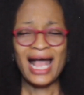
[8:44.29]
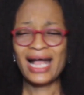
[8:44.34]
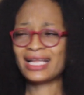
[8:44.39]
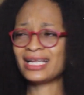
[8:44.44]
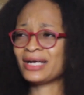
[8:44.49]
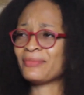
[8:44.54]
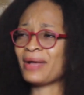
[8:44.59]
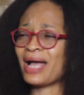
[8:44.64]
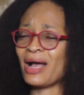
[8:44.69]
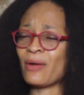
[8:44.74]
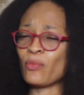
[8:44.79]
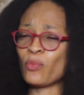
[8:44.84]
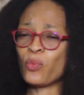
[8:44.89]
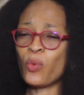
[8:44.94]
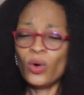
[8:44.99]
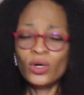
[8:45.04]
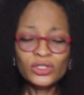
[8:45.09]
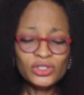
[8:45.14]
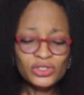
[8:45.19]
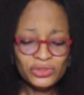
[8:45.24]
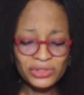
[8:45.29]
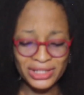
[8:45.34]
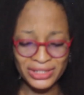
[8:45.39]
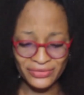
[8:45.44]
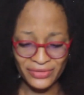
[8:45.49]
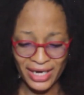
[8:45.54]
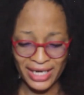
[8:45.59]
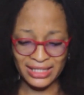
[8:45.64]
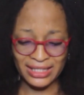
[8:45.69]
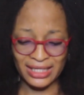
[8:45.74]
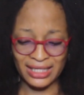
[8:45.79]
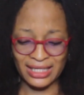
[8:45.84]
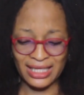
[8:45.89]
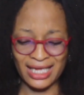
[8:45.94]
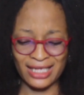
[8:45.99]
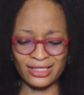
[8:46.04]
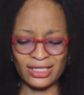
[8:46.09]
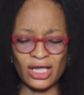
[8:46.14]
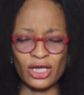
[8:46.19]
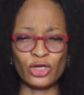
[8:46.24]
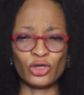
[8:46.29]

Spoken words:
And I'm wondering right here that,